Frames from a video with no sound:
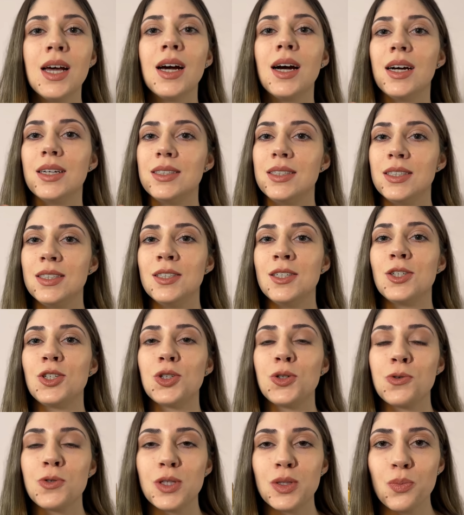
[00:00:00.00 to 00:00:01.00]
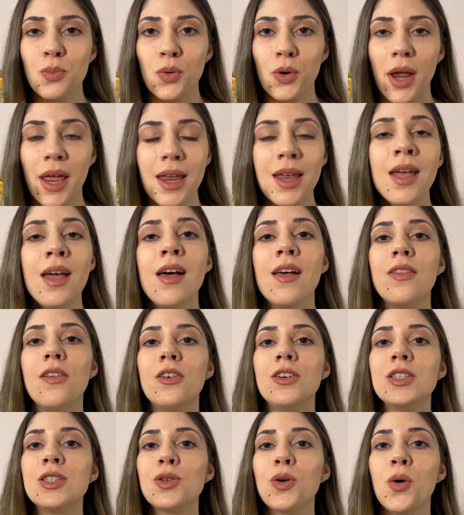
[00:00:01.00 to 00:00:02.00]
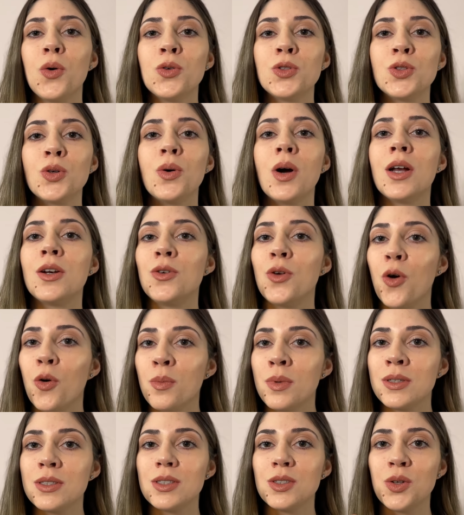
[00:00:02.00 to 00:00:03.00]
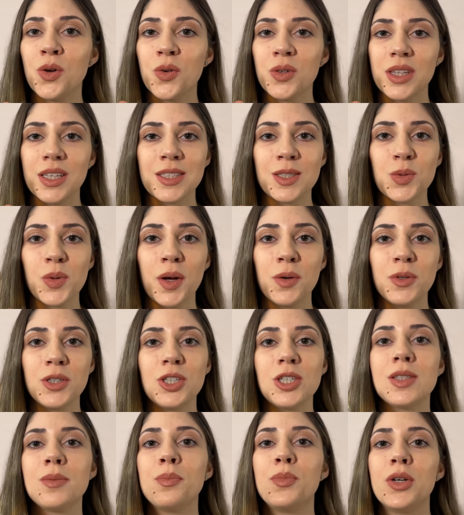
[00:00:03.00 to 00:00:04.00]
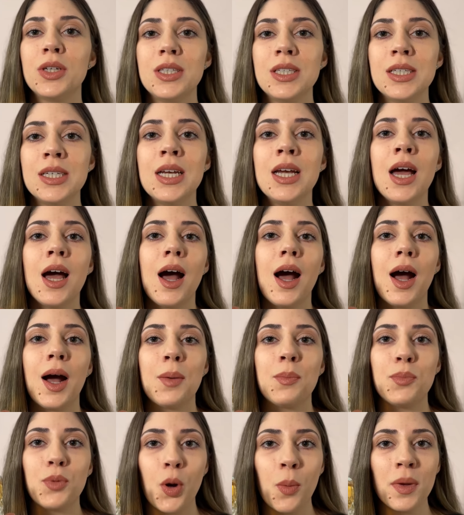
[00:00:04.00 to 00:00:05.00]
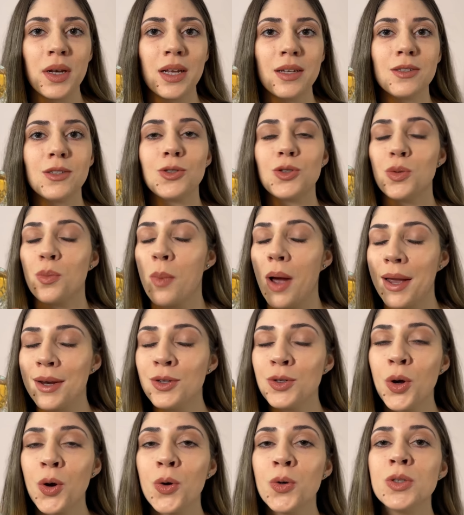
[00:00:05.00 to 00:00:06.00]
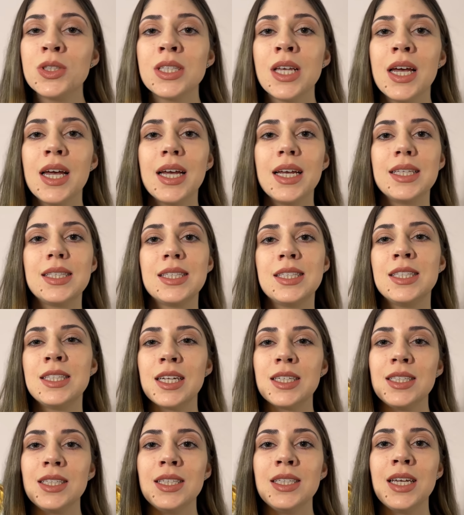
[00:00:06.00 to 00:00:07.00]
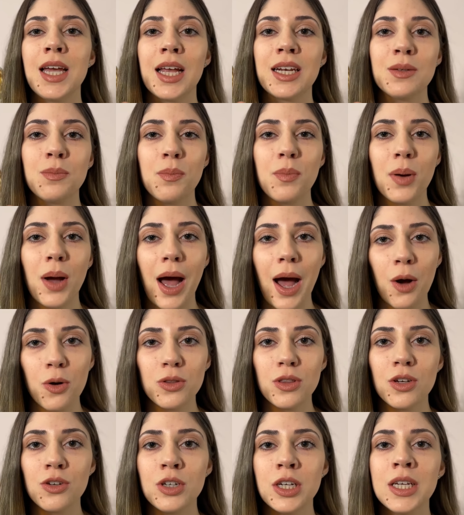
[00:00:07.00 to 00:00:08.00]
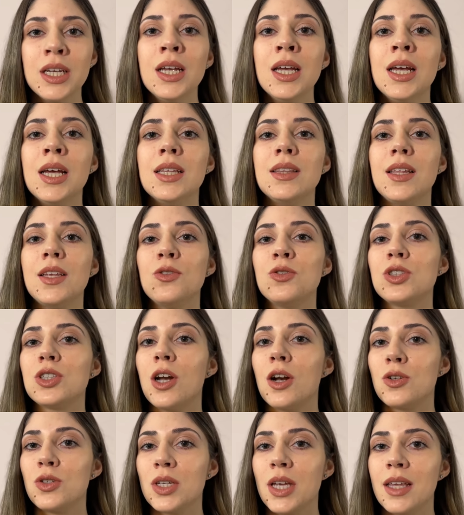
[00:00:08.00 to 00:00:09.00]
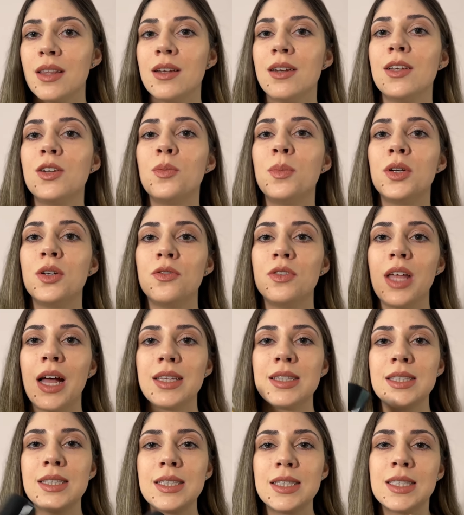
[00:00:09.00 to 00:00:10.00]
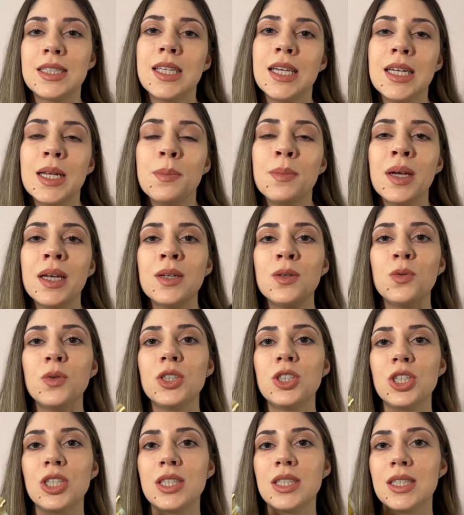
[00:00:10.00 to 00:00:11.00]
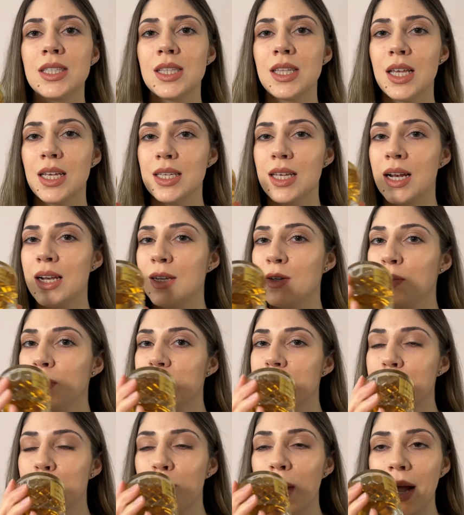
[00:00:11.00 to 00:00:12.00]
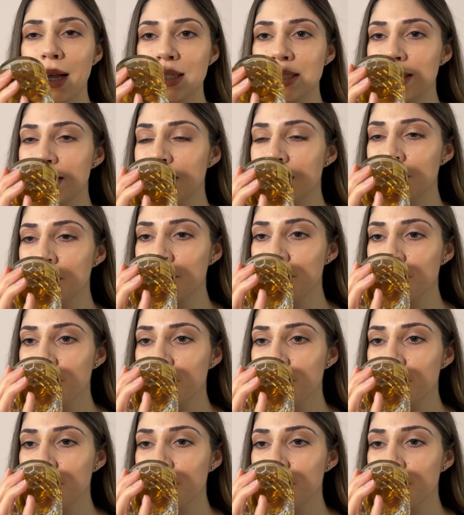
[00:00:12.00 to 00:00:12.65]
at the initial spray. There is also a almond note as well, which is pretty uh, prominent to my nose. It's nutty and powdery. Then you start to get a little bit of that cinnamon, which is a little bit spicy